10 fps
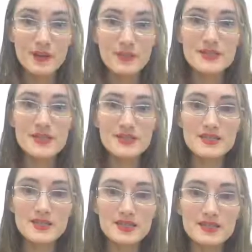My son is
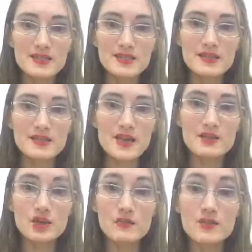6 and he's not
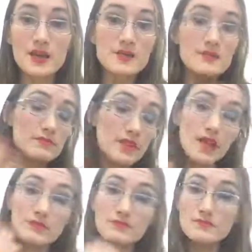circumcised. Yeah.